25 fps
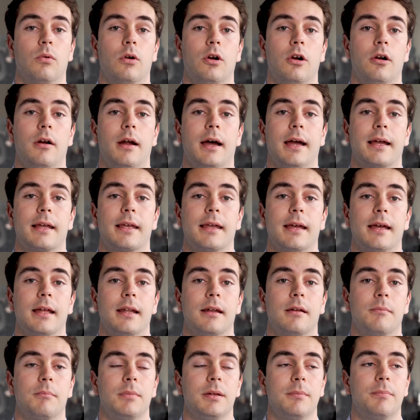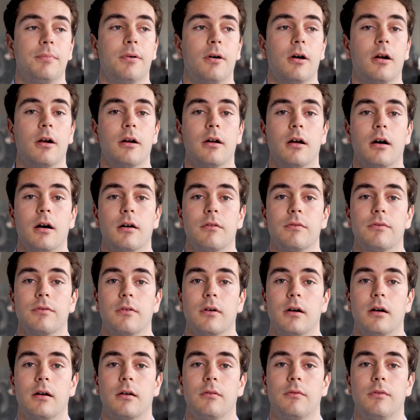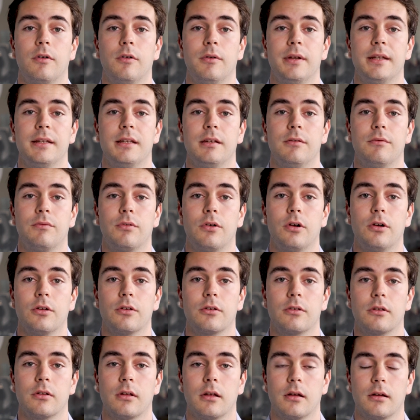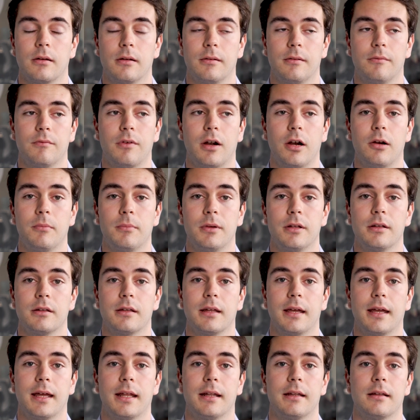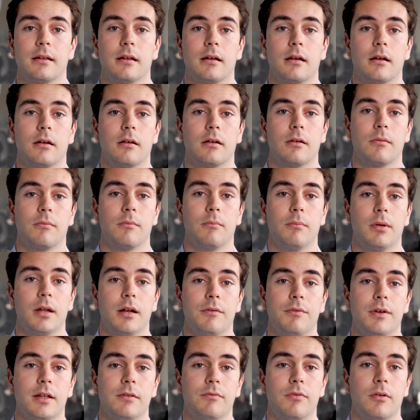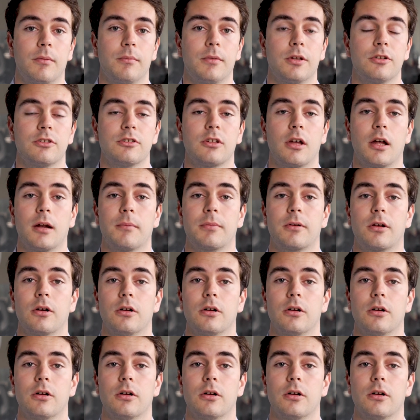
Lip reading: where I can be part of a very diverse environment and benefit from the startup